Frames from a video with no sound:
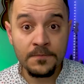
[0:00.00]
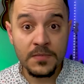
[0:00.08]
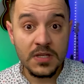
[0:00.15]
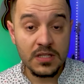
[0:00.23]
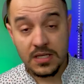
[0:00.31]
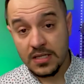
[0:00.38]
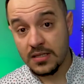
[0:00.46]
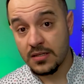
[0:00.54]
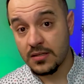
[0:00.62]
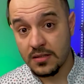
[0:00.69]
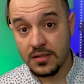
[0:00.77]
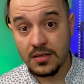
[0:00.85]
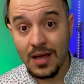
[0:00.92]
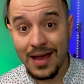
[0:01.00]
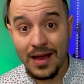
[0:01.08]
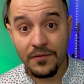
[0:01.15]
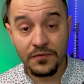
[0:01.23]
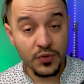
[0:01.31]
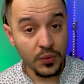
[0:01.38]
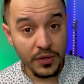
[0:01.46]
seasons that
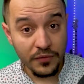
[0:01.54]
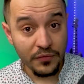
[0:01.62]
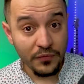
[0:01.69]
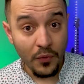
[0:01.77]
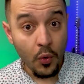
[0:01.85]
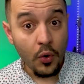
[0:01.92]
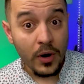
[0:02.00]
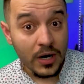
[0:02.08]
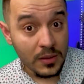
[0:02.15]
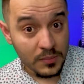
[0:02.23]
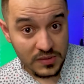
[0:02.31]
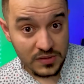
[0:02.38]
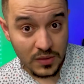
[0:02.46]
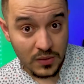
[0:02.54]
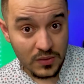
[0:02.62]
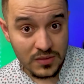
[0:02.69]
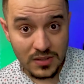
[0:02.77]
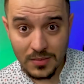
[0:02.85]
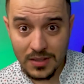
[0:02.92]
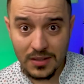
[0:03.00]
have 24
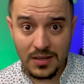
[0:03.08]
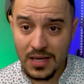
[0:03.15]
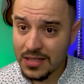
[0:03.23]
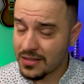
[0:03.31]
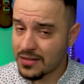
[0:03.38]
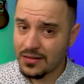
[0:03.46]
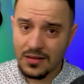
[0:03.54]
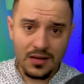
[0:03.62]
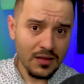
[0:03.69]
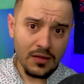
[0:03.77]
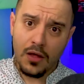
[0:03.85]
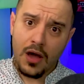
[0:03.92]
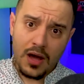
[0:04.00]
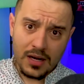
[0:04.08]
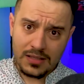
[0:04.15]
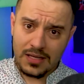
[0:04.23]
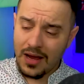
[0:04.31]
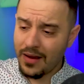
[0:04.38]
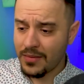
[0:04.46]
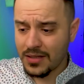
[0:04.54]
episodes, I mean, that's a lot of time.